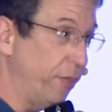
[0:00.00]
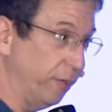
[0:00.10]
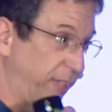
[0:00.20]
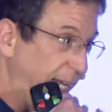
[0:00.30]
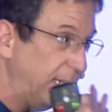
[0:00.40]
the
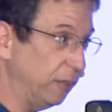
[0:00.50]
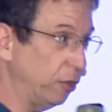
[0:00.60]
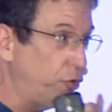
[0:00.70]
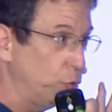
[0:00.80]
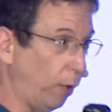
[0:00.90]
data
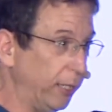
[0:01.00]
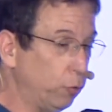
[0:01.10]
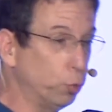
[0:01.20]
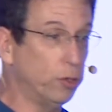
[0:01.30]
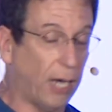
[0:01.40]
that you write
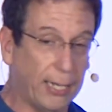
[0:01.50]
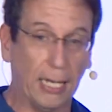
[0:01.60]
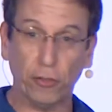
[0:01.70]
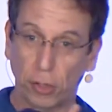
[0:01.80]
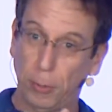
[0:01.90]
would
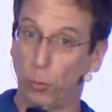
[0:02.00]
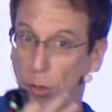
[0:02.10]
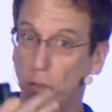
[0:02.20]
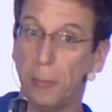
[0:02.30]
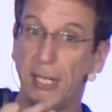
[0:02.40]

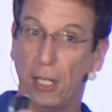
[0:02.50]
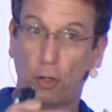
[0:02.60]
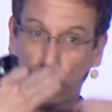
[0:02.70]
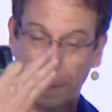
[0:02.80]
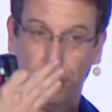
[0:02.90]
only be
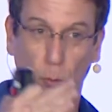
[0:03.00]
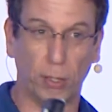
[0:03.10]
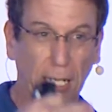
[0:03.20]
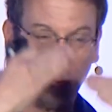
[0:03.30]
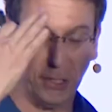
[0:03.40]
encrypted. What
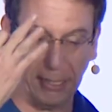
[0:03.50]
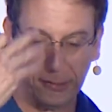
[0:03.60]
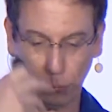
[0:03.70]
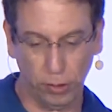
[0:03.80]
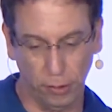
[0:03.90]
actually
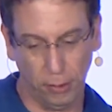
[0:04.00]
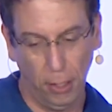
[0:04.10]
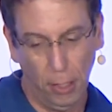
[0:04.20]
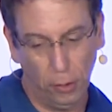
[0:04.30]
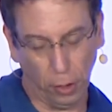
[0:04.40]
gets written
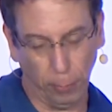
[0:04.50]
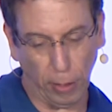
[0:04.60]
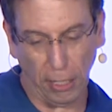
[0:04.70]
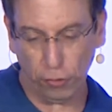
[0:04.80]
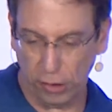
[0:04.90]
to the
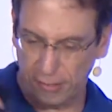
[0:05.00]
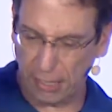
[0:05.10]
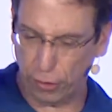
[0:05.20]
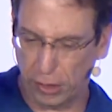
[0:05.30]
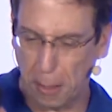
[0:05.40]
blockchain is
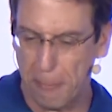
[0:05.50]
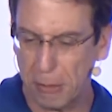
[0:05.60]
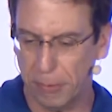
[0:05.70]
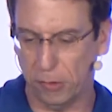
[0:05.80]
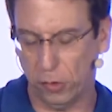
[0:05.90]
actually a
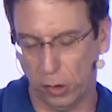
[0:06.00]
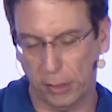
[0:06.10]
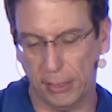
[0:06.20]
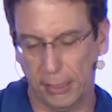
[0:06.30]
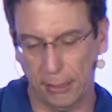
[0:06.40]
commitment to the
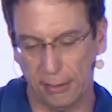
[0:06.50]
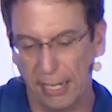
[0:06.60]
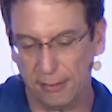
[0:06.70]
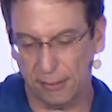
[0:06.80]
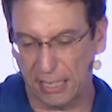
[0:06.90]
data,
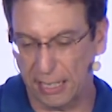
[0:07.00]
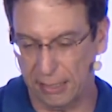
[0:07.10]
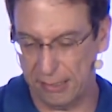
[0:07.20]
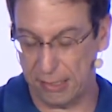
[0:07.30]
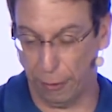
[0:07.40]
not the data
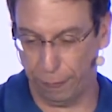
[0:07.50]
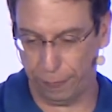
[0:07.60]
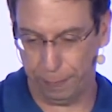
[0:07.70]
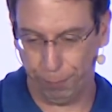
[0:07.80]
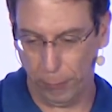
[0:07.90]

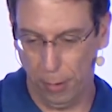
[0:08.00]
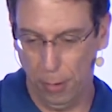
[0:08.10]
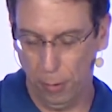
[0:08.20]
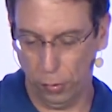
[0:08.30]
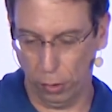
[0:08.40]
itself.
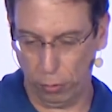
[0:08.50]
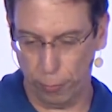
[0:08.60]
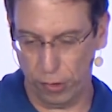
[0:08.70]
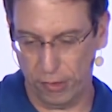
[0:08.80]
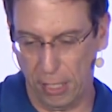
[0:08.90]
So
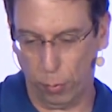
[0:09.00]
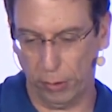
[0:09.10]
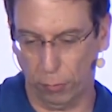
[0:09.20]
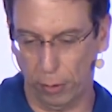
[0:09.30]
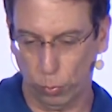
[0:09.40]
encryption is not quite
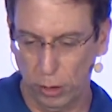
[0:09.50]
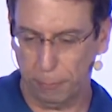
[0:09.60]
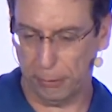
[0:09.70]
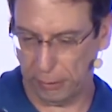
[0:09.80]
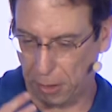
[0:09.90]
the right word,
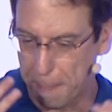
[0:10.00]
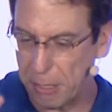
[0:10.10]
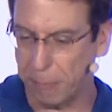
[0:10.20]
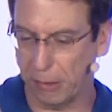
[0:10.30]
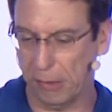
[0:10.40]
but the
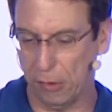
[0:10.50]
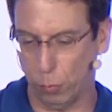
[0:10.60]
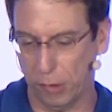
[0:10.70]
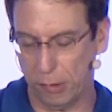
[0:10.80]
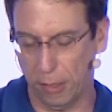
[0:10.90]
commitment is
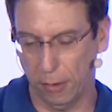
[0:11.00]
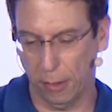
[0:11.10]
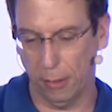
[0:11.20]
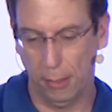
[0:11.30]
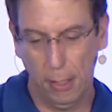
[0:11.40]
what's on
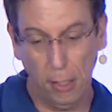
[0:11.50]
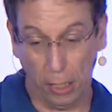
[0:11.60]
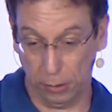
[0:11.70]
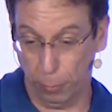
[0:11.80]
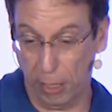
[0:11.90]
the
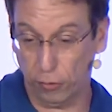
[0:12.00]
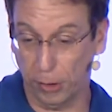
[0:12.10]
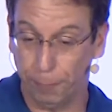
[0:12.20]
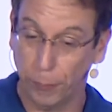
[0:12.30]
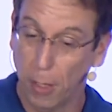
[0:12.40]
blockchain.
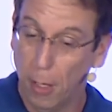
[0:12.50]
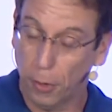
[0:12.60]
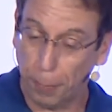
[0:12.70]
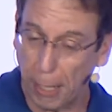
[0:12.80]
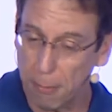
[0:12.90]
The
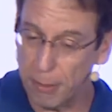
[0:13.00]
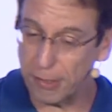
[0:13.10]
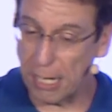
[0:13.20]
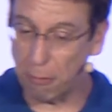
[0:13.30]
problem is now